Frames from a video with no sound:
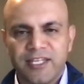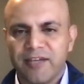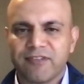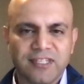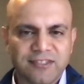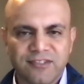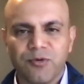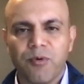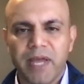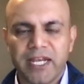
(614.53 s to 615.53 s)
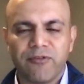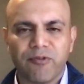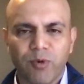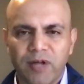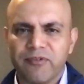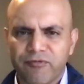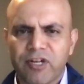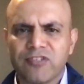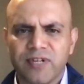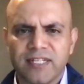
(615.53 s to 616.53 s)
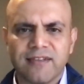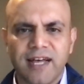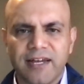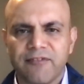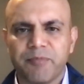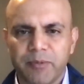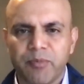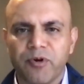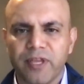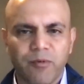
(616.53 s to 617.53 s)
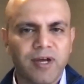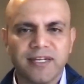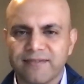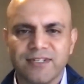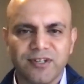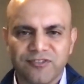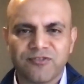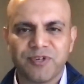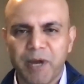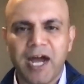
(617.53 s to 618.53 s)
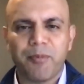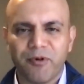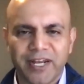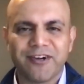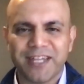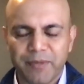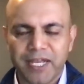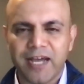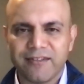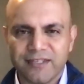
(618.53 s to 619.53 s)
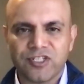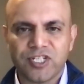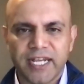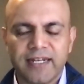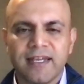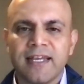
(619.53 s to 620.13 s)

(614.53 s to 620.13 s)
You have to listen to a menu for a while. It frustrates a lot of people. They want to, they scream, operator, get me out of this chain.